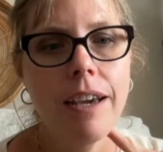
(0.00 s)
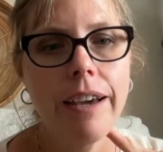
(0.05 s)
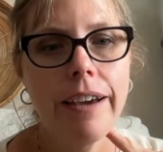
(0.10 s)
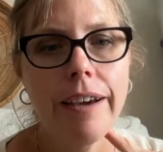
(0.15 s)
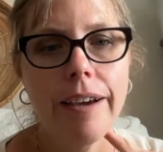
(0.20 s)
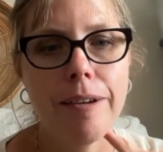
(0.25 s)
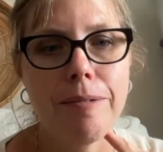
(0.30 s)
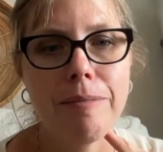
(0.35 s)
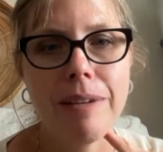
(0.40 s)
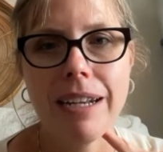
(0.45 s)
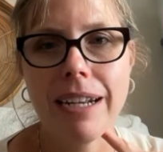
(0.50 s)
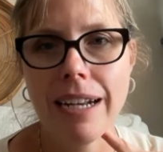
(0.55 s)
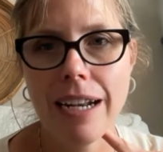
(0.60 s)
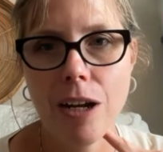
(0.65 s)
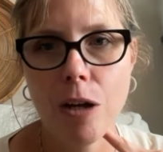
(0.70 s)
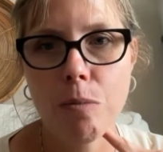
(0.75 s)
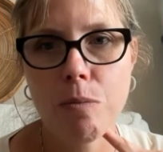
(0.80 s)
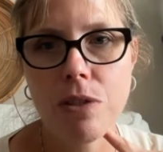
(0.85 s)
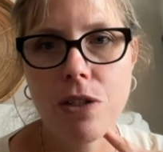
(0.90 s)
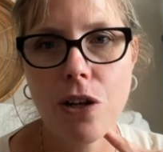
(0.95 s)
And it
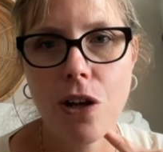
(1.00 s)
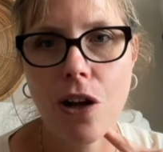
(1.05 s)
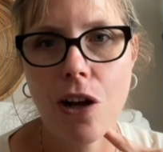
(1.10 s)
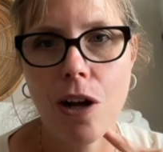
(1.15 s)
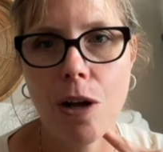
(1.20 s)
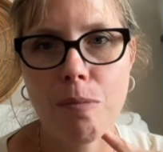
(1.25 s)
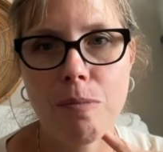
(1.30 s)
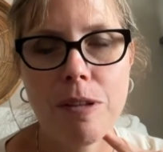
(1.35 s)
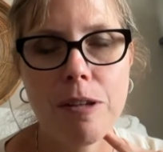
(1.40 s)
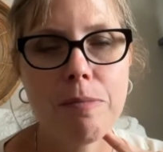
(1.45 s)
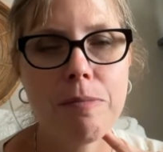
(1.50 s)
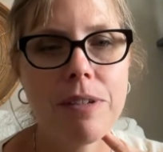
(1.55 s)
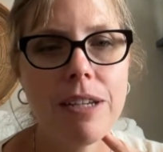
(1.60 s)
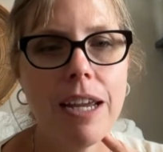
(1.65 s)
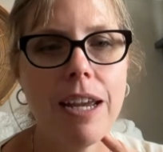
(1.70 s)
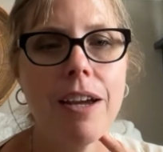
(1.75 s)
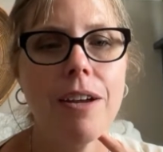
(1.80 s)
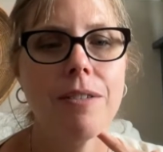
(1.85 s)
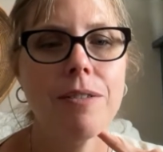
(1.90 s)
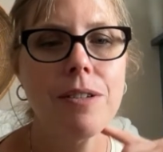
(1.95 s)
helps to calm them
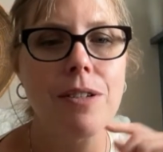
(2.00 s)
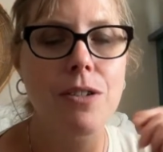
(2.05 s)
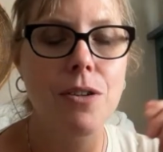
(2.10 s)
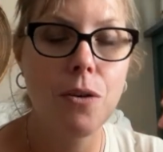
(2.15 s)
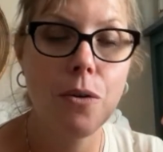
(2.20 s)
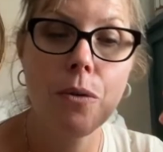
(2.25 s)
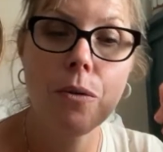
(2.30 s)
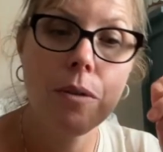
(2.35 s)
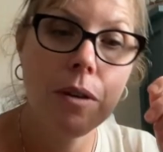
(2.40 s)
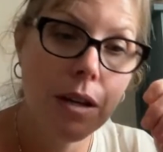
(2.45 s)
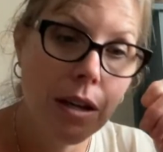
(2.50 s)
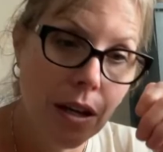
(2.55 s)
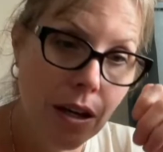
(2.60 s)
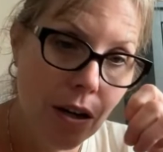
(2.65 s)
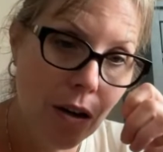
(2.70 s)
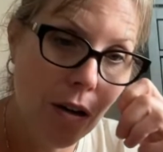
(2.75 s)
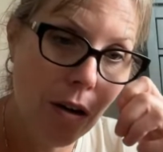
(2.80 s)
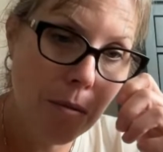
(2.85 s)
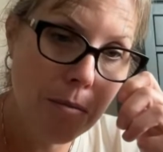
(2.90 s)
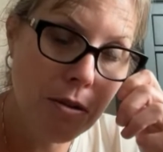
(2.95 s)
down. So
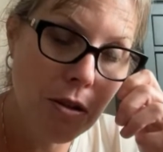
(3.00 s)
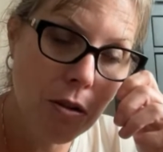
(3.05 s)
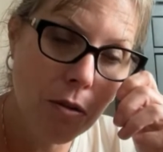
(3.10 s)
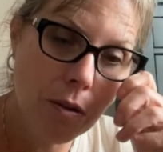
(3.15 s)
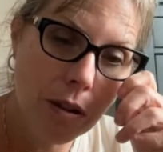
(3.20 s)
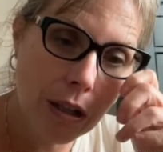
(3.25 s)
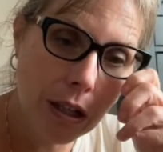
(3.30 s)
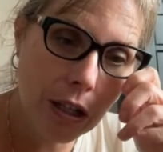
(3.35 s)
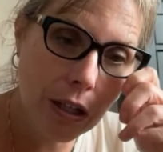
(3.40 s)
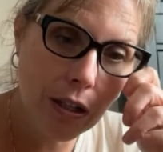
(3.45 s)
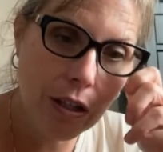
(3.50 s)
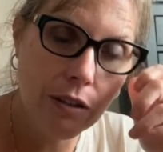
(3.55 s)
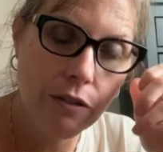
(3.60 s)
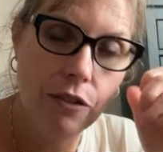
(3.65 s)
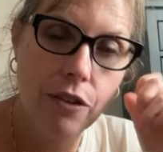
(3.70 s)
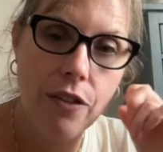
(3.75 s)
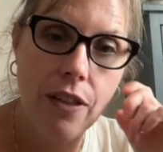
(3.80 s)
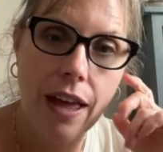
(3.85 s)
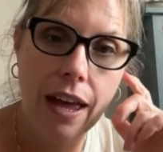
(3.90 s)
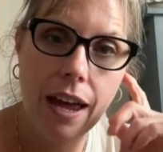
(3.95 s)
herbs are really good
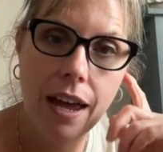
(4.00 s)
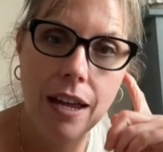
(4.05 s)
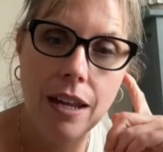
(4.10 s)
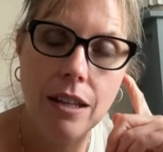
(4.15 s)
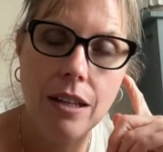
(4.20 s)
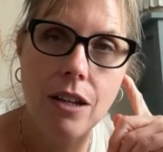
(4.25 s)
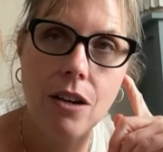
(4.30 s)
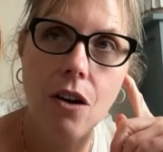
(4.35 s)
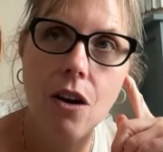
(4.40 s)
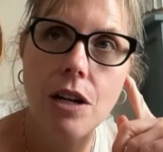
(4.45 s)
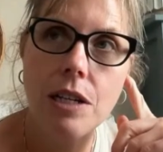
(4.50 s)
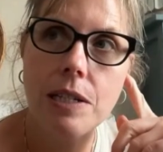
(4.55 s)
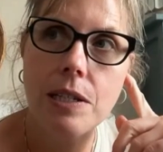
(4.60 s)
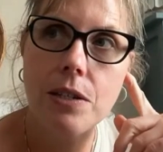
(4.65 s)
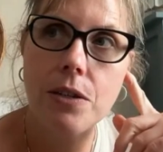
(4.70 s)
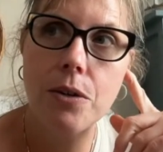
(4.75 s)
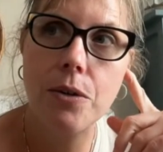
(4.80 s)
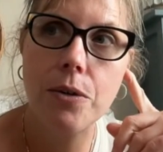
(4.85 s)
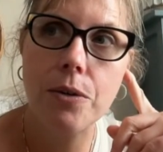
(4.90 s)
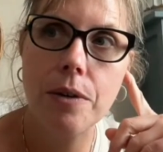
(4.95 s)
for that. And then
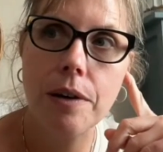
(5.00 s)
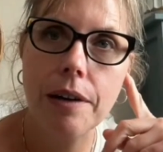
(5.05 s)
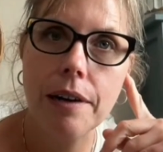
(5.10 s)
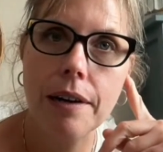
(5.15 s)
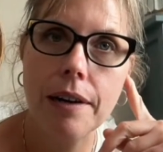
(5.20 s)
also